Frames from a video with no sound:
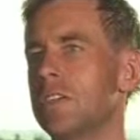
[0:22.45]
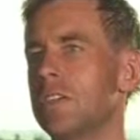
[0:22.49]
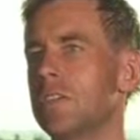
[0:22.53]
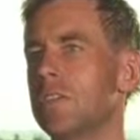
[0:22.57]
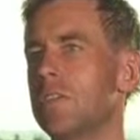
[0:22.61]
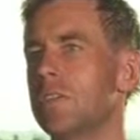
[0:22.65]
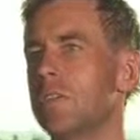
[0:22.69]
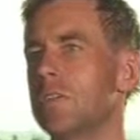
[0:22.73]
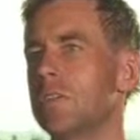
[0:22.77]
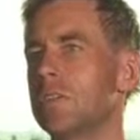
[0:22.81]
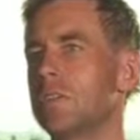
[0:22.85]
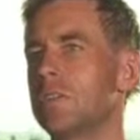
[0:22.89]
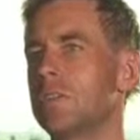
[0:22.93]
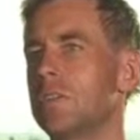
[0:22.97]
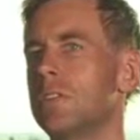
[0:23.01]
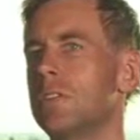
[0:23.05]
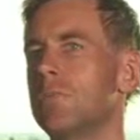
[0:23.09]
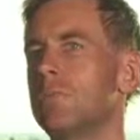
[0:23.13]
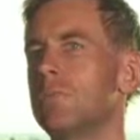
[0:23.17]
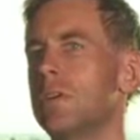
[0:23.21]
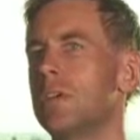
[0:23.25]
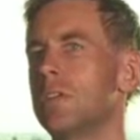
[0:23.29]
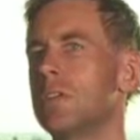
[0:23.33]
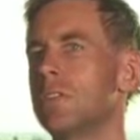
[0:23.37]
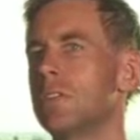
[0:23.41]
and who want to
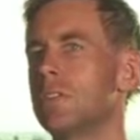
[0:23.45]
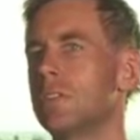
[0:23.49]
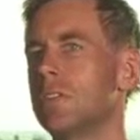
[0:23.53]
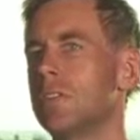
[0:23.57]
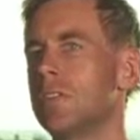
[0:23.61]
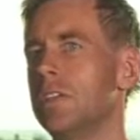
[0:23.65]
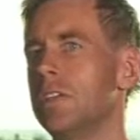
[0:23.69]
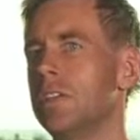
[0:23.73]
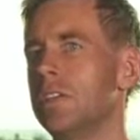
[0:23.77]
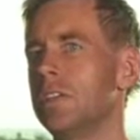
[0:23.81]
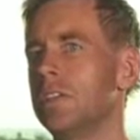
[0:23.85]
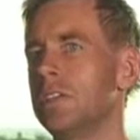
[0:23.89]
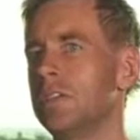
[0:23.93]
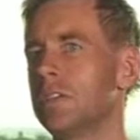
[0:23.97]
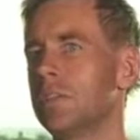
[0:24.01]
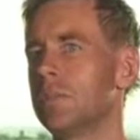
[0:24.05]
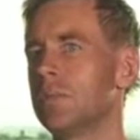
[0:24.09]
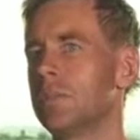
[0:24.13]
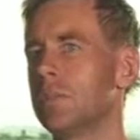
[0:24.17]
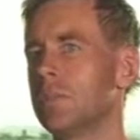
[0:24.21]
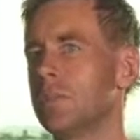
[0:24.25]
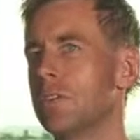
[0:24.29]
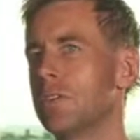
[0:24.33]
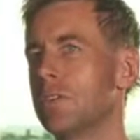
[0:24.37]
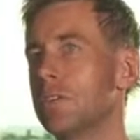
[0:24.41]
make their ideas come
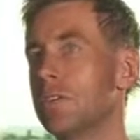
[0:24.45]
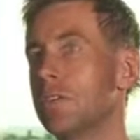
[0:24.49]
true.